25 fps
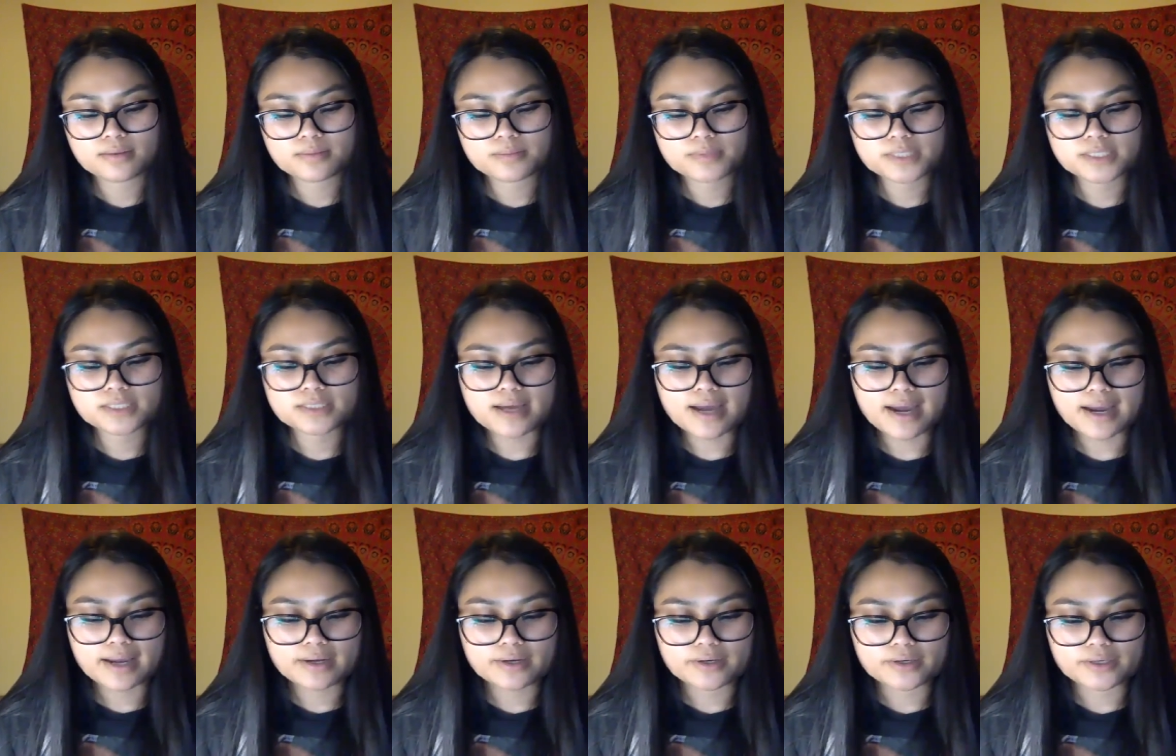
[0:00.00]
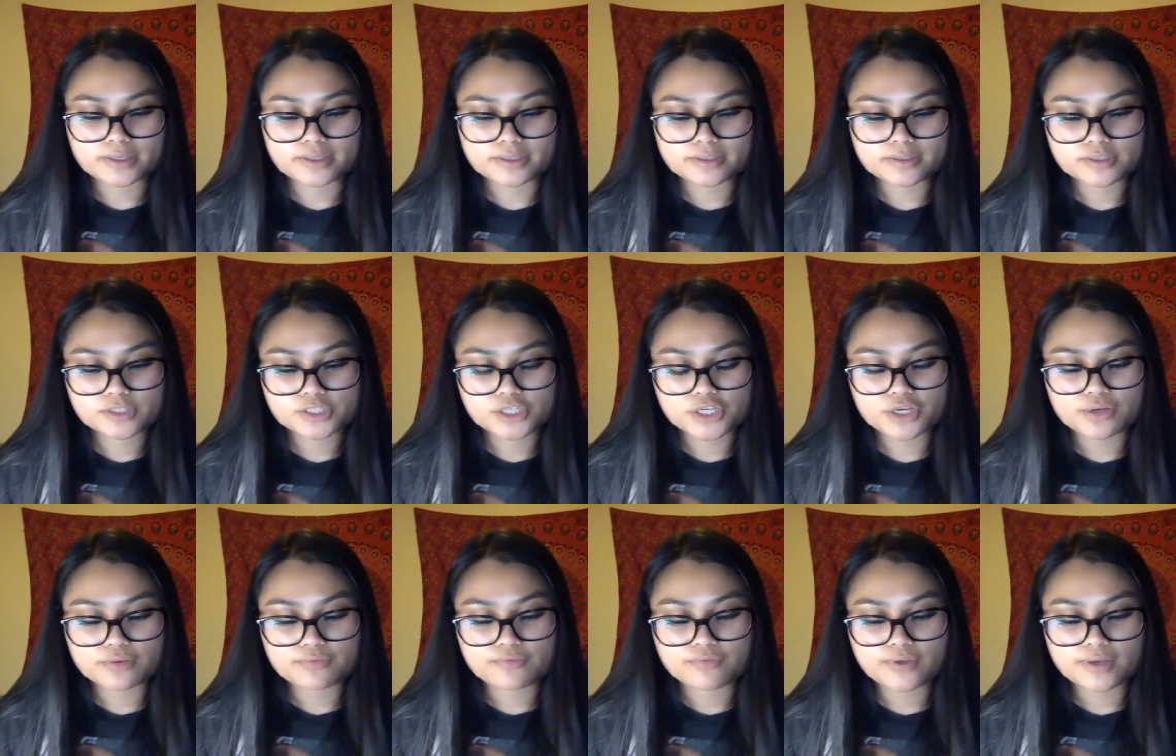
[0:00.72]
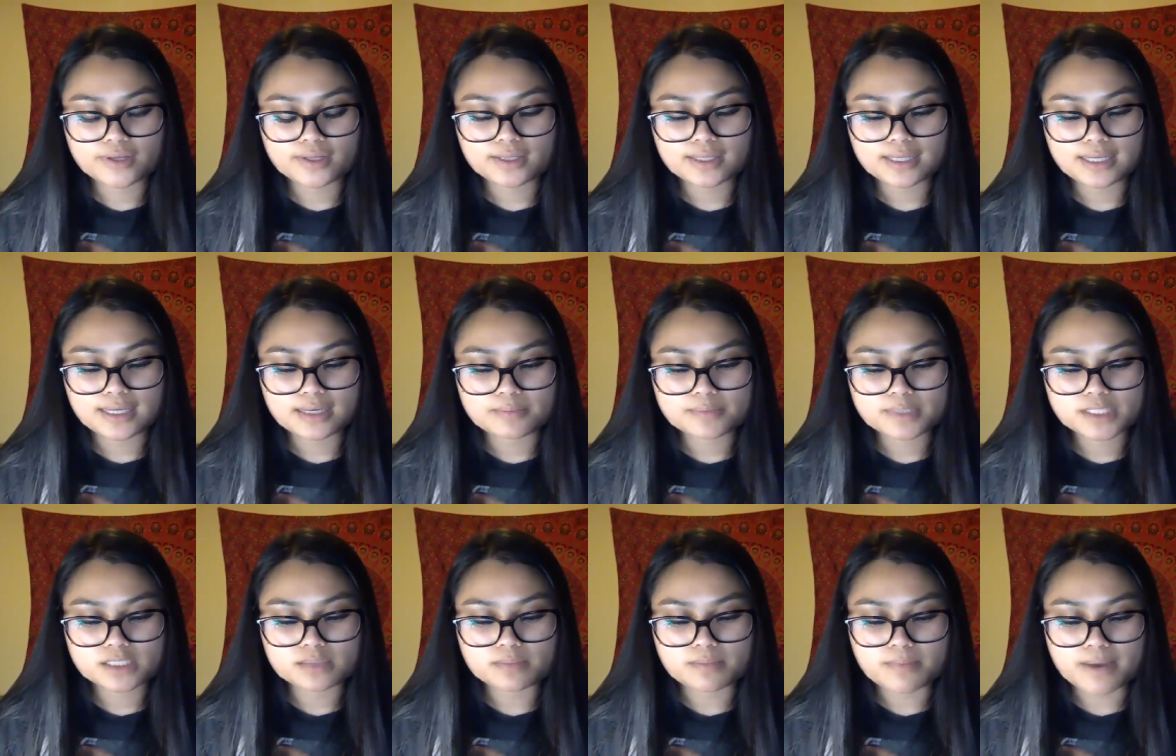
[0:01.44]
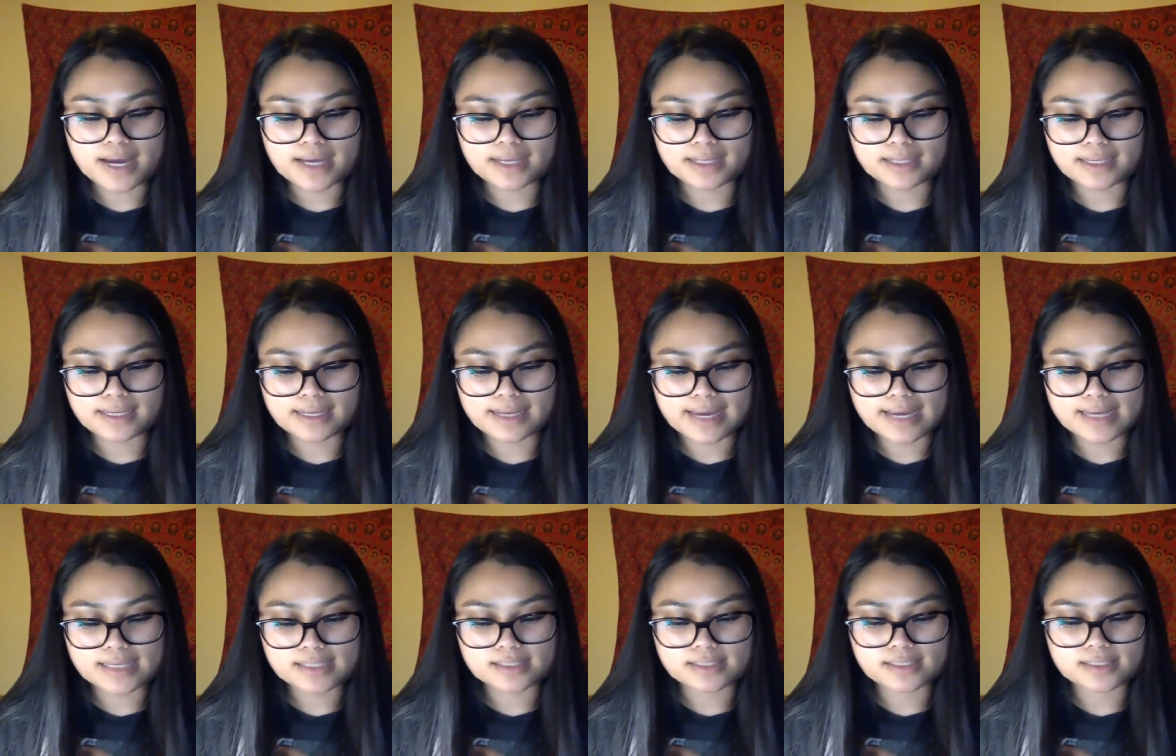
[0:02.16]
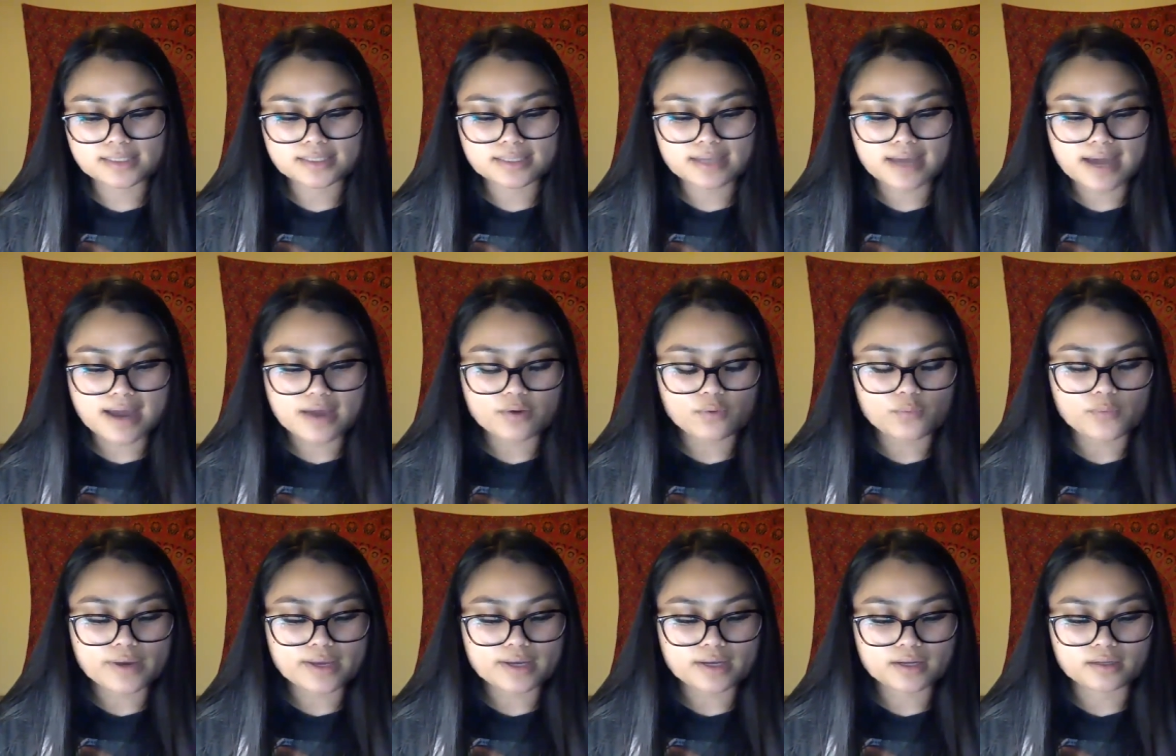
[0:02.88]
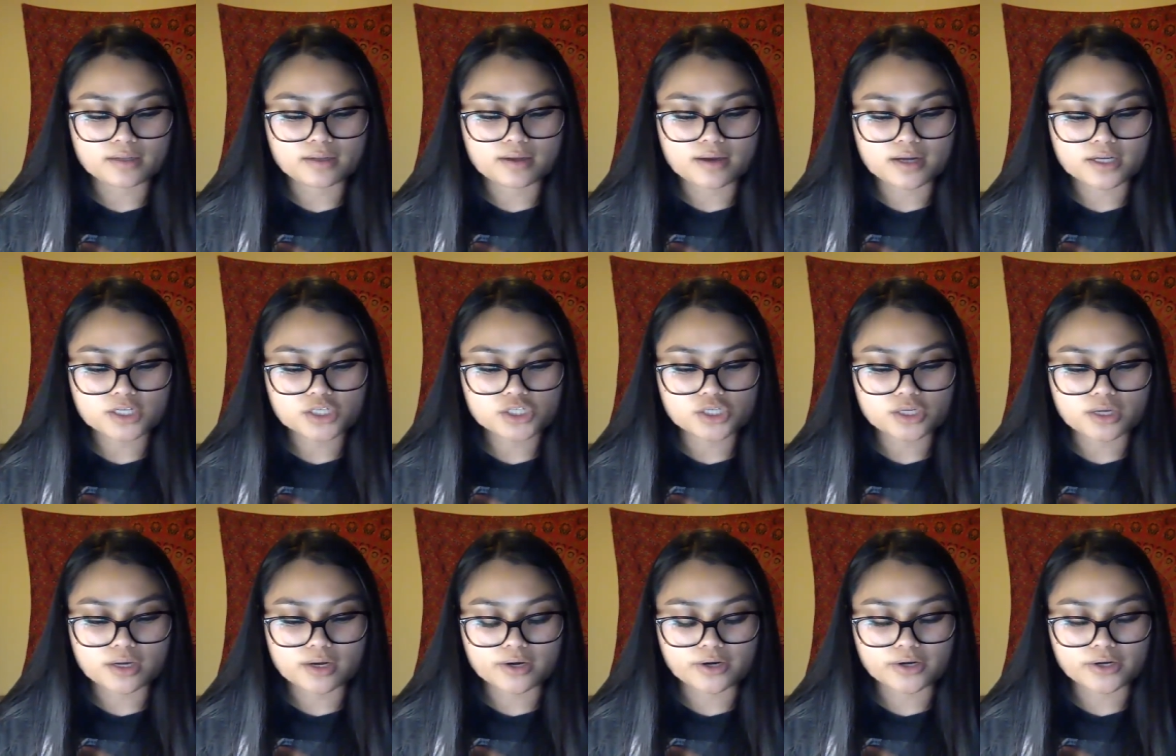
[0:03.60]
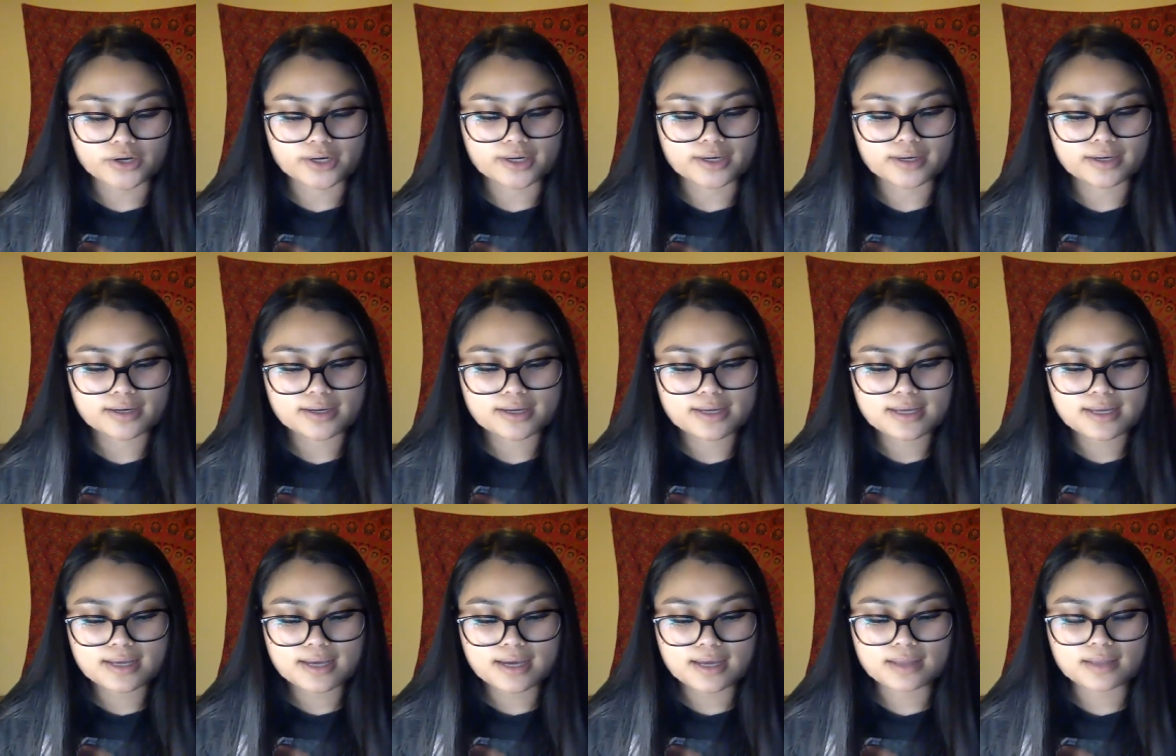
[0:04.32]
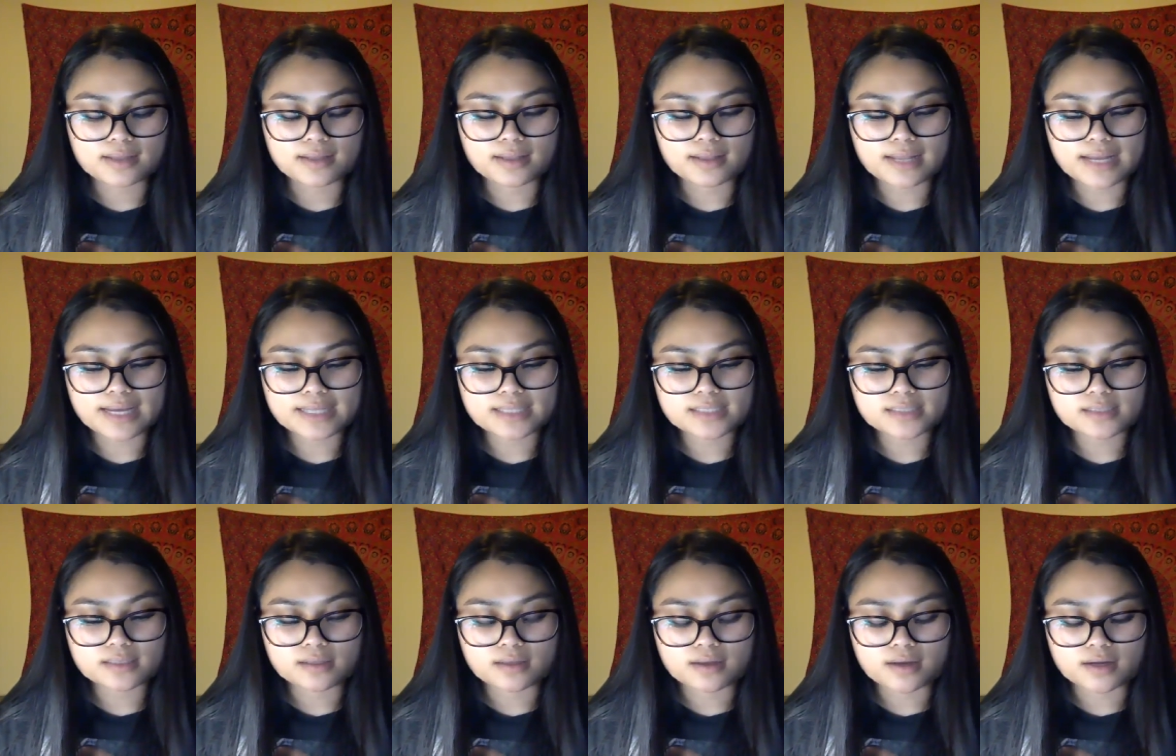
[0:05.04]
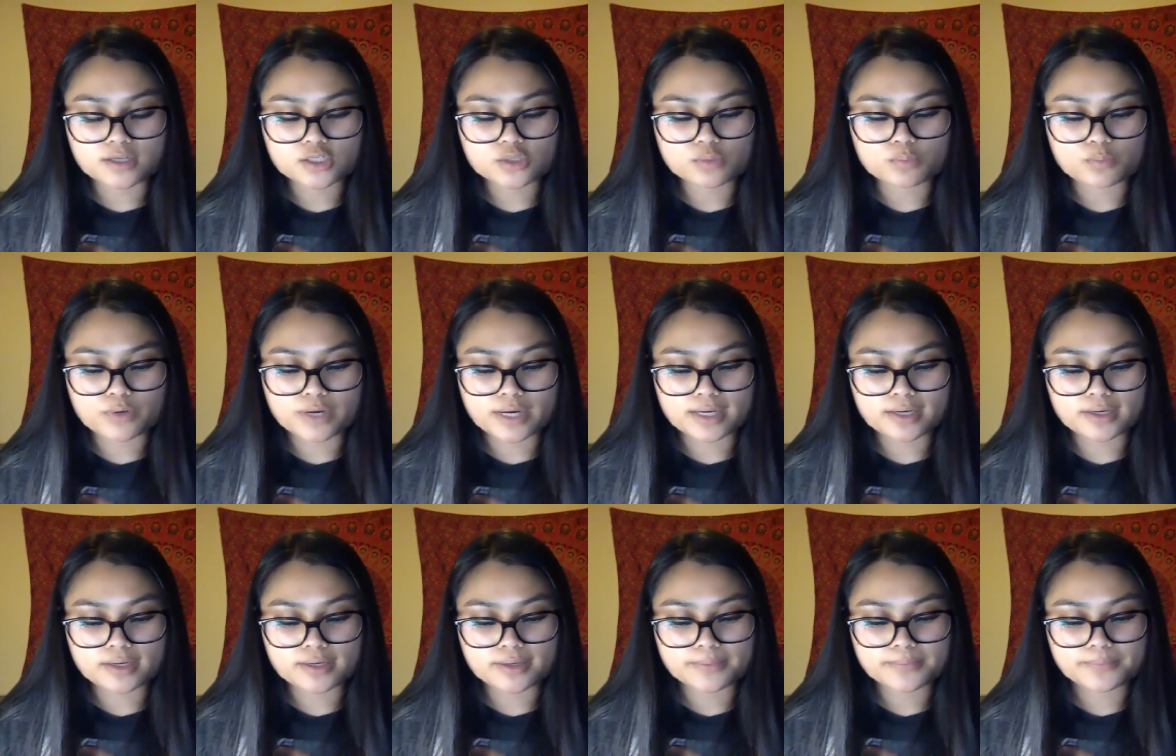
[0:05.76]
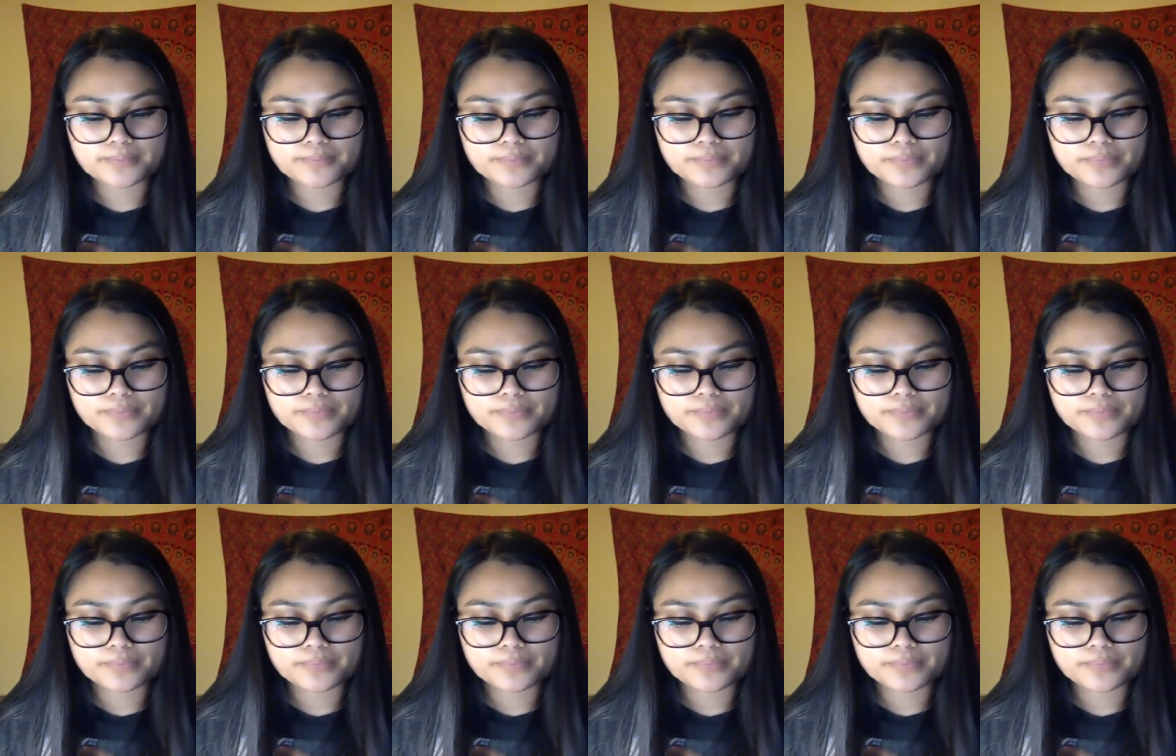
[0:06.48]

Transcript: Beside her, she could feel Liam smiling as the sky went a notch darker and the lights a notch brighter.